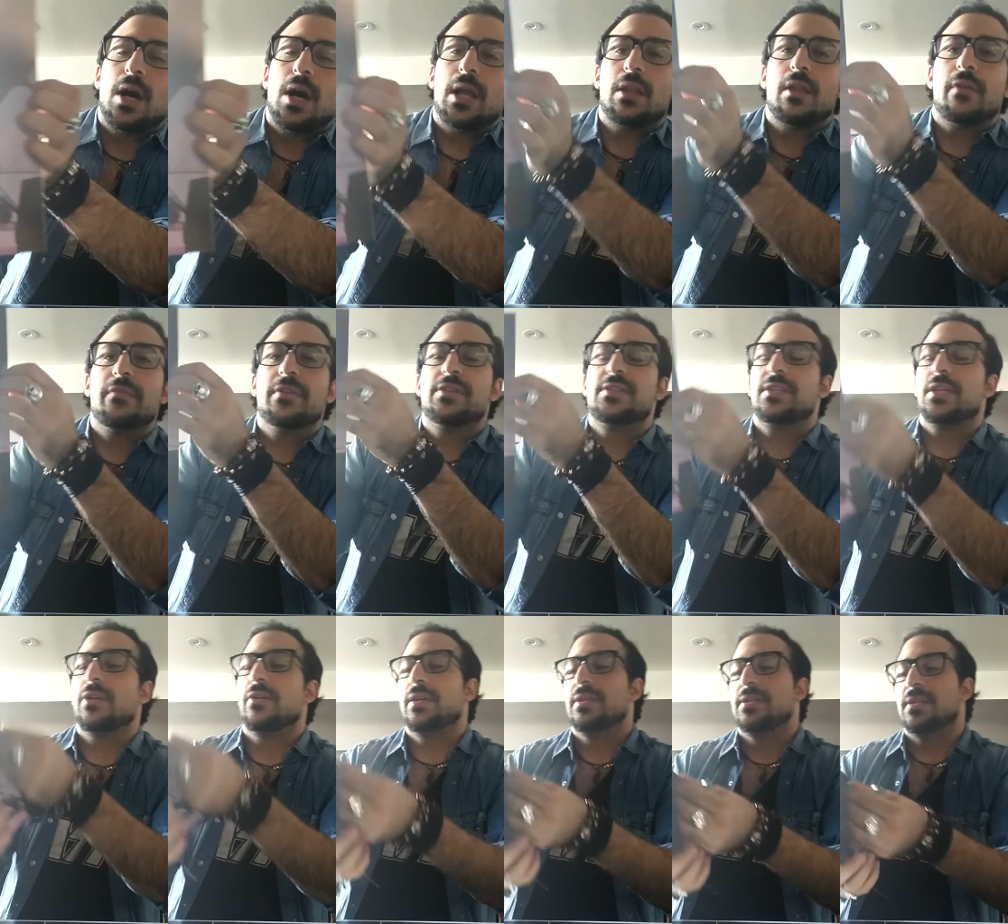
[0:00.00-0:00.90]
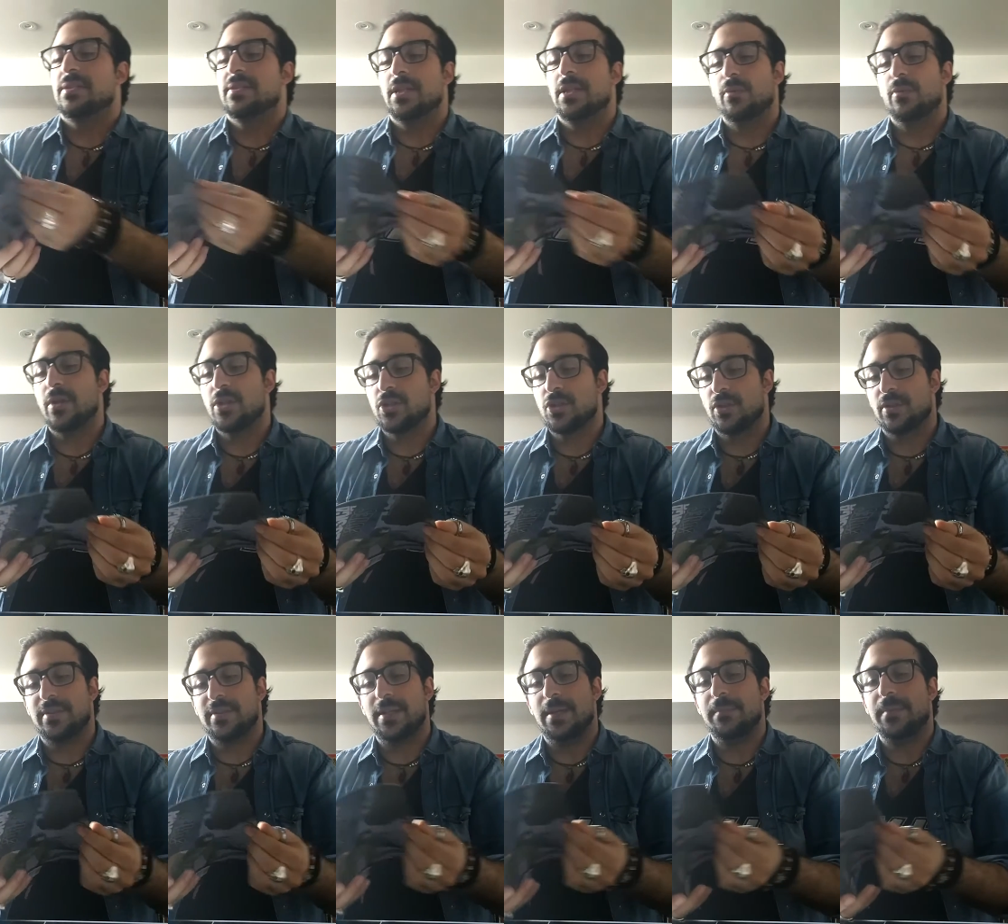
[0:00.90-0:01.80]
I love this series. It's the
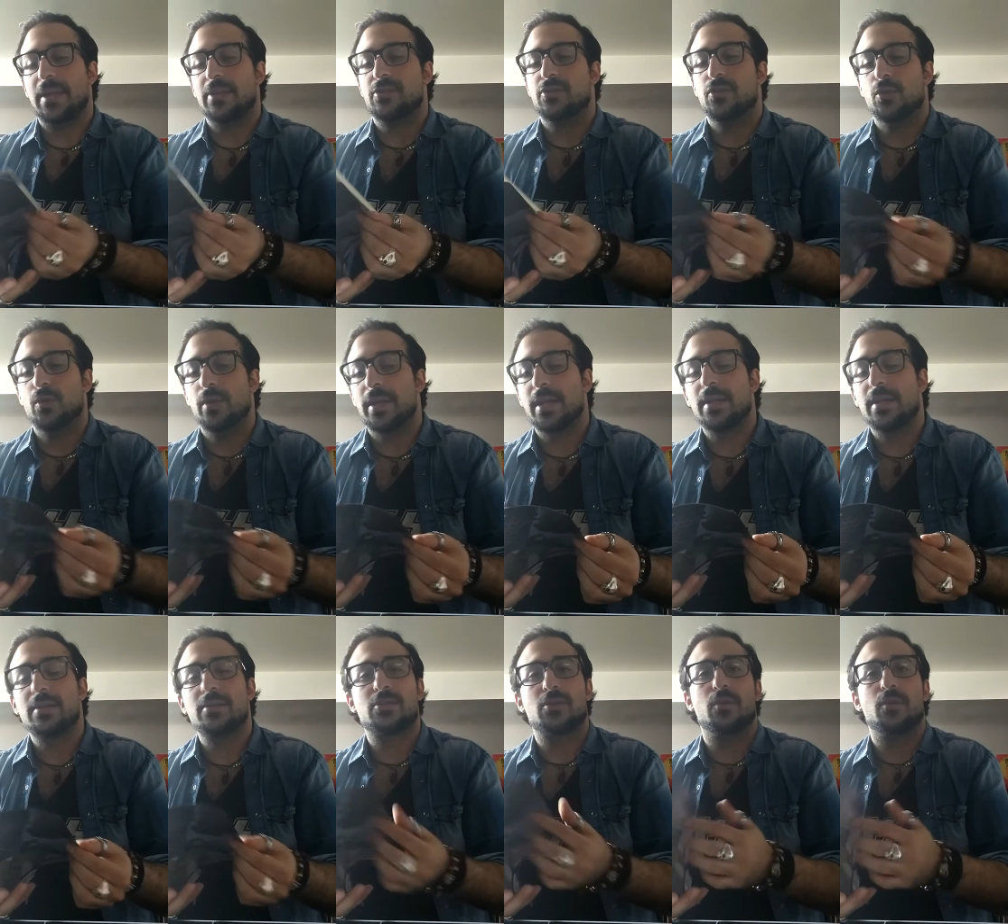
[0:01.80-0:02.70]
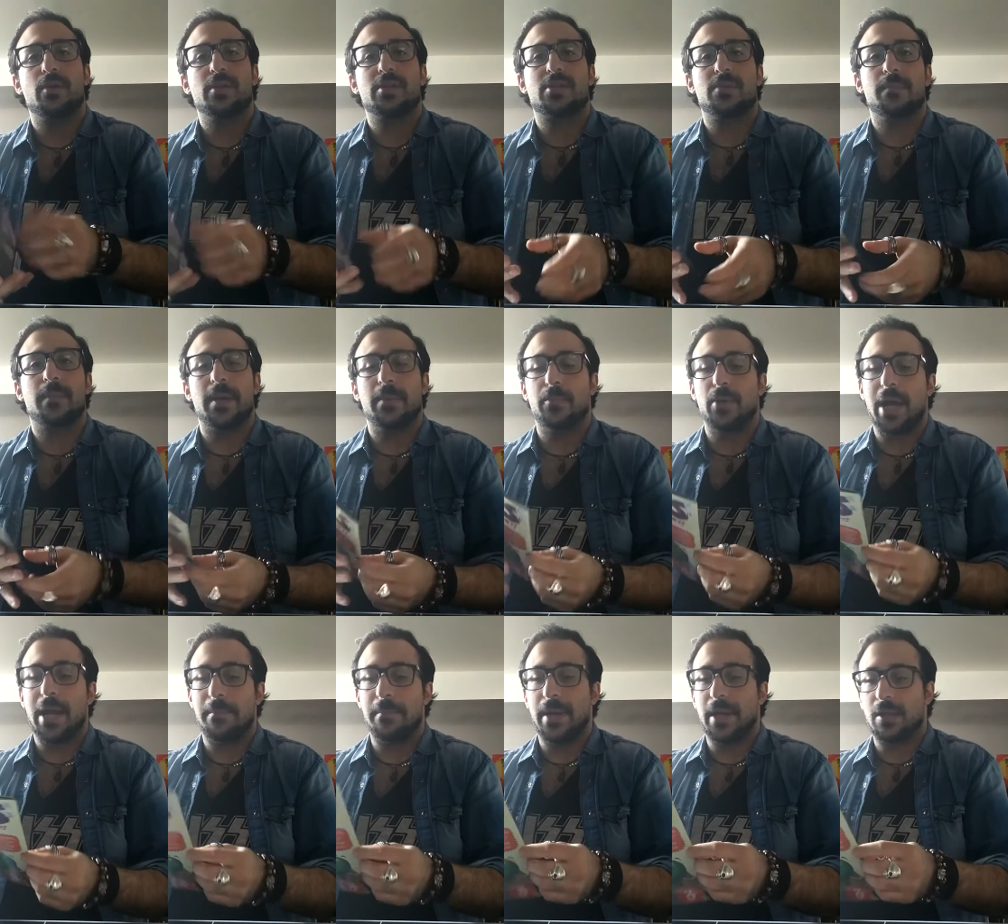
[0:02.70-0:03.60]
original team that's doing it. So it's
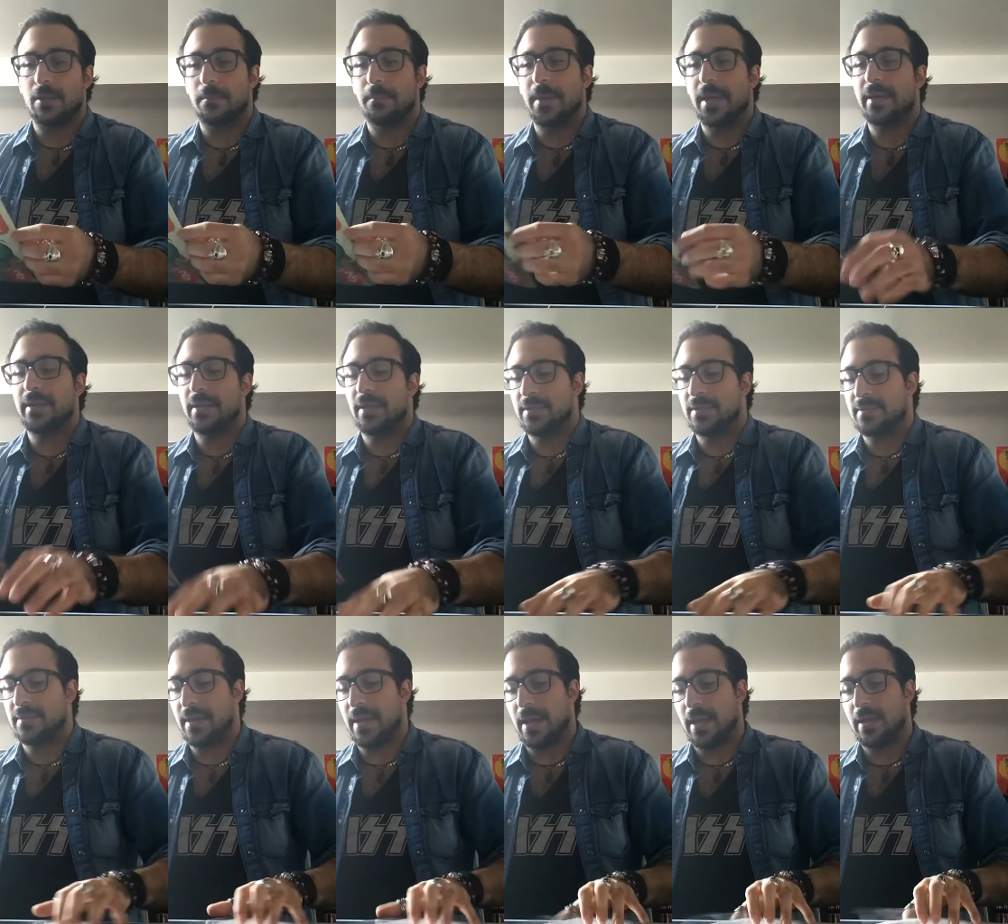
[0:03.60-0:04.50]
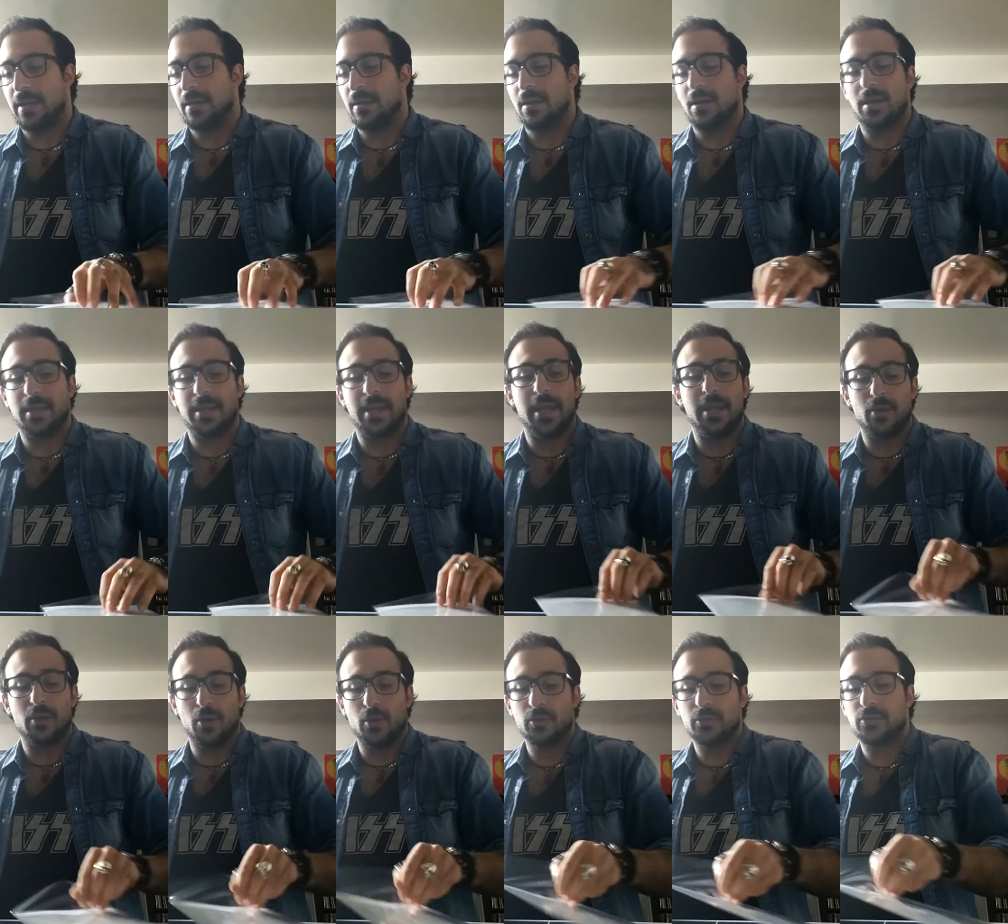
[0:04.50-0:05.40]
Brian Michael Bendis and
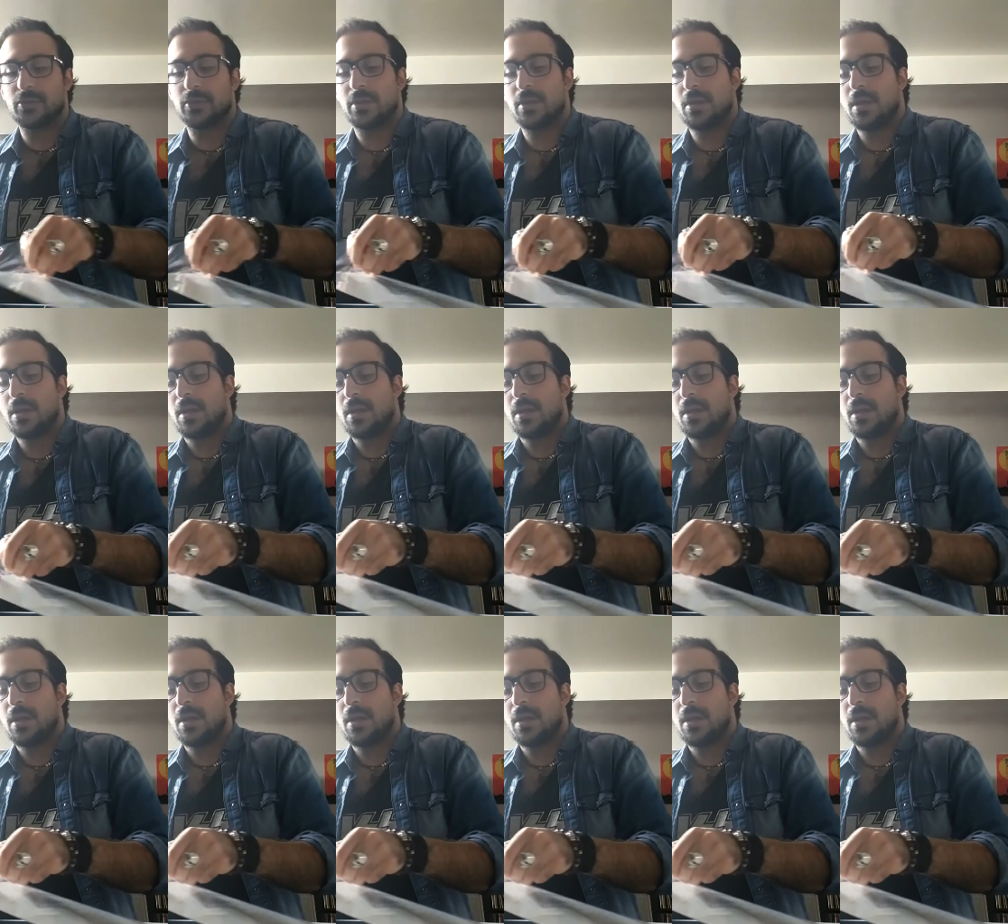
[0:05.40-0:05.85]
Gatos.